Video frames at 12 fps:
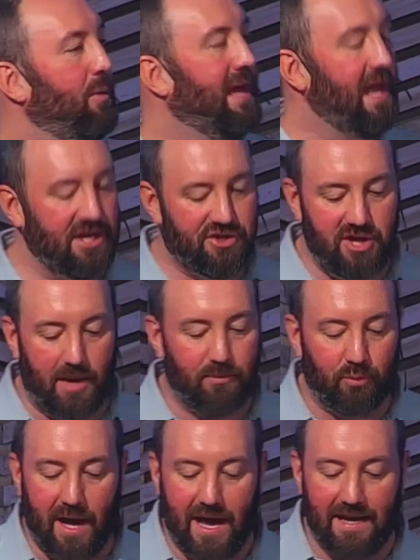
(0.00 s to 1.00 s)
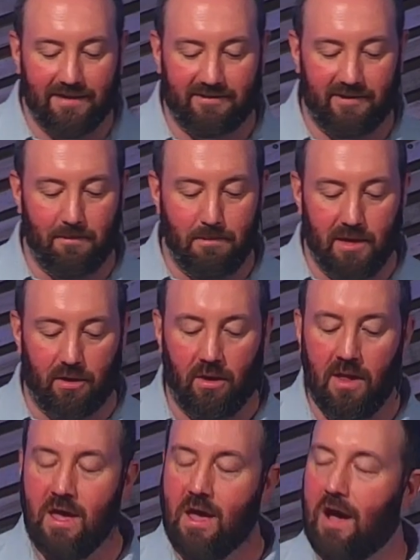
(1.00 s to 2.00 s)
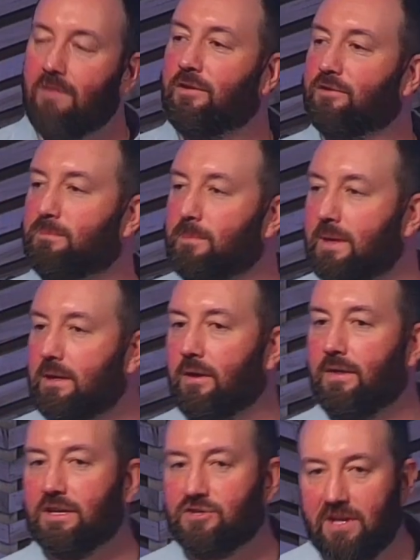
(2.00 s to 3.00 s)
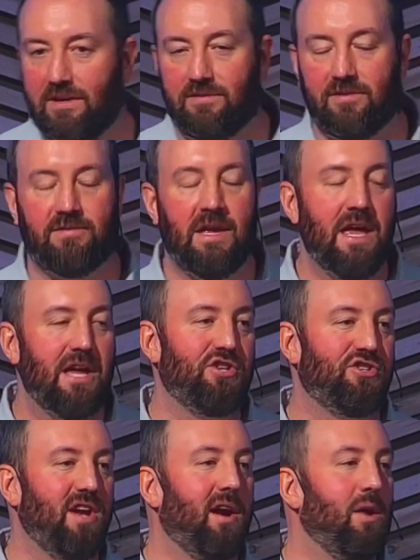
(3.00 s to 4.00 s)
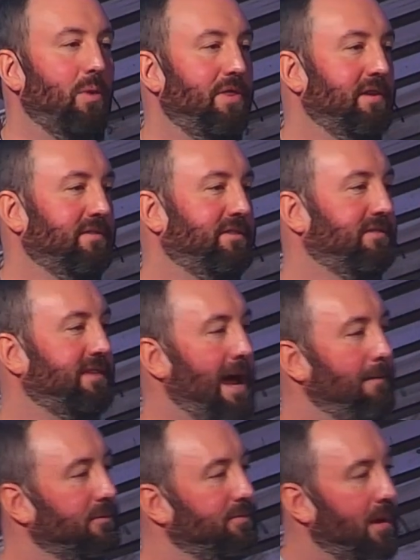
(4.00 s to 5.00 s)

we kind of jumped right into the middle of this meal that Jesus is sharing with his disciples.